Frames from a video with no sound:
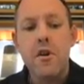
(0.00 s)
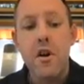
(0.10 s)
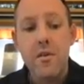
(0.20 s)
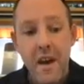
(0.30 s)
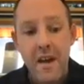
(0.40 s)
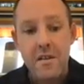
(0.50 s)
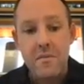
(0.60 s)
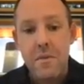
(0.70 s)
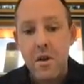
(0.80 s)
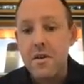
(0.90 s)
covalent
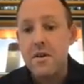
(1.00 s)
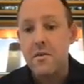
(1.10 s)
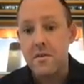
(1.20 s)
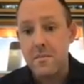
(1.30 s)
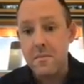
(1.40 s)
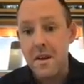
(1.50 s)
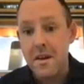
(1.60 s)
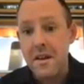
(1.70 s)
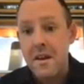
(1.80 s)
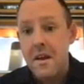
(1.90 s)
molecules in a
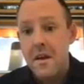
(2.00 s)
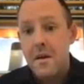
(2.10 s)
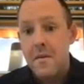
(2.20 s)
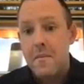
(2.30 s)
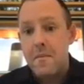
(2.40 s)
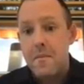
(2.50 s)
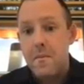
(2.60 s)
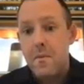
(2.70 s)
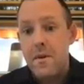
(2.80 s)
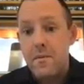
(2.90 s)
minute,
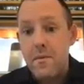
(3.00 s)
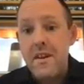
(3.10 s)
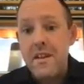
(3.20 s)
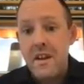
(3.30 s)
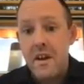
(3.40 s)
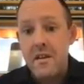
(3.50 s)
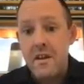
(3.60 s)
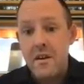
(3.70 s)
we're really only